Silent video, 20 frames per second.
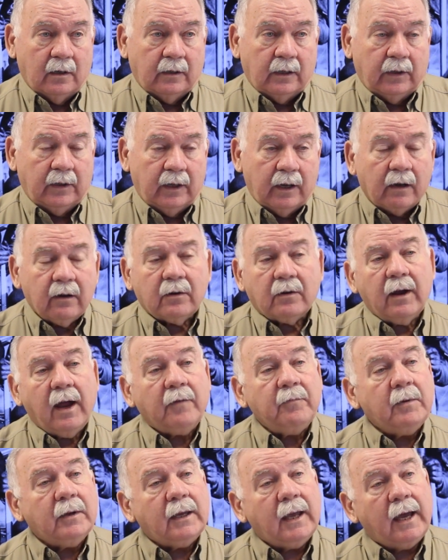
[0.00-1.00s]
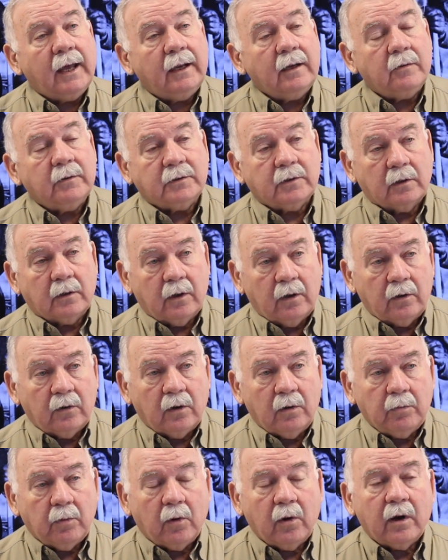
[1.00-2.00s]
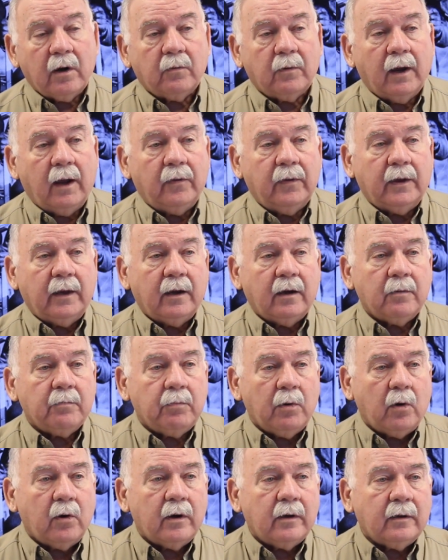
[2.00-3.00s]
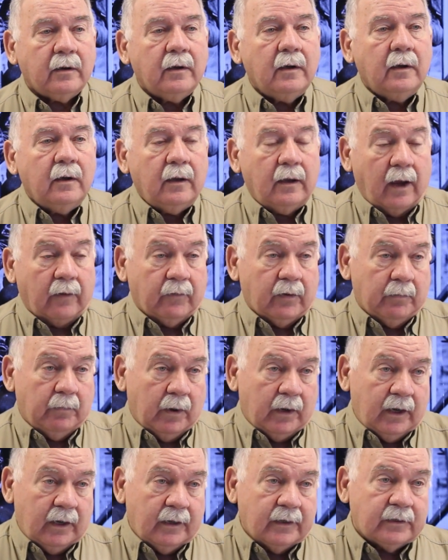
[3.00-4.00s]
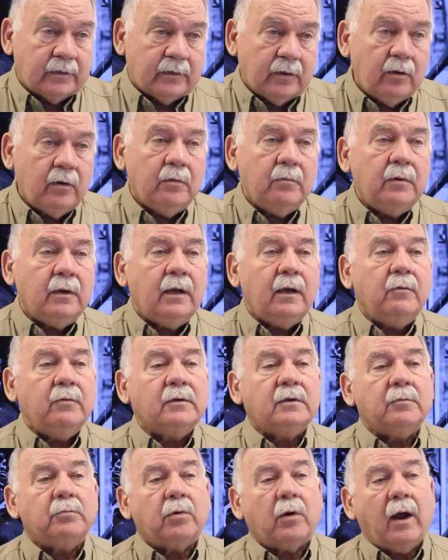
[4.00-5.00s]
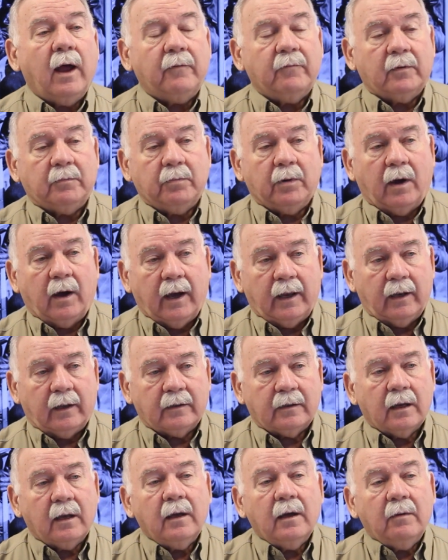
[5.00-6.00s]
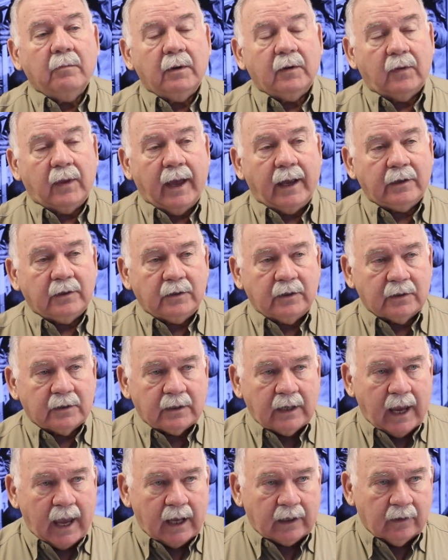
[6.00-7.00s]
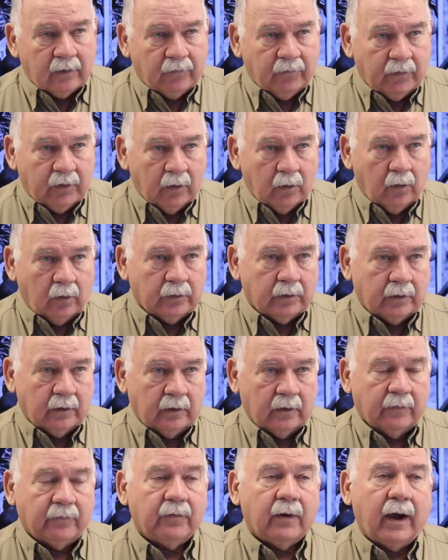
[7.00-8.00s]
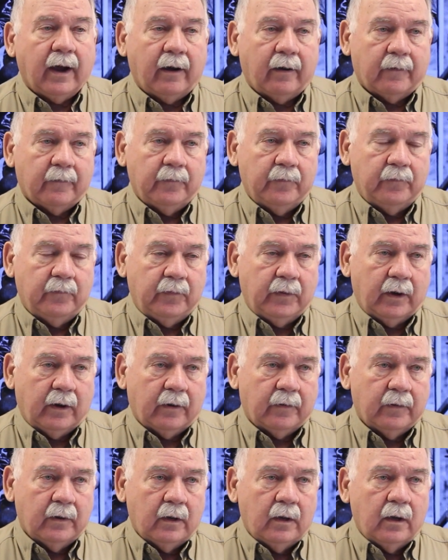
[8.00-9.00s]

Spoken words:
Now, the aircraft mechanic was a good old boy around the airport. Everybody assumed he was a private pilot, but that just added fuel to the fire there.